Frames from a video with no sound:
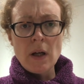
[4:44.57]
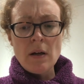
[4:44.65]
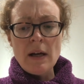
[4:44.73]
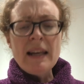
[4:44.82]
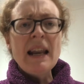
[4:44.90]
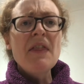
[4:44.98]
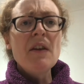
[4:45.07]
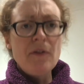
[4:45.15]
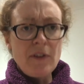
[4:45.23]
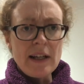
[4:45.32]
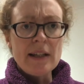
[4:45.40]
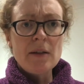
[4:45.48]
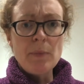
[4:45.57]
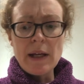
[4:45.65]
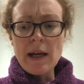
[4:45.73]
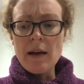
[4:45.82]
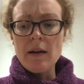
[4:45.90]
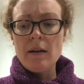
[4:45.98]
"Let the feast
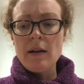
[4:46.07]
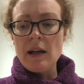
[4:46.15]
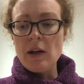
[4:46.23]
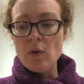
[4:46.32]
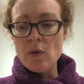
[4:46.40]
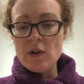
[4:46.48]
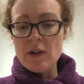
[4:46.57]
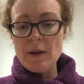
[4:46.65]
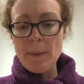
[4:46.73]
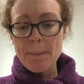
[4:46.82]
begin," he ordered.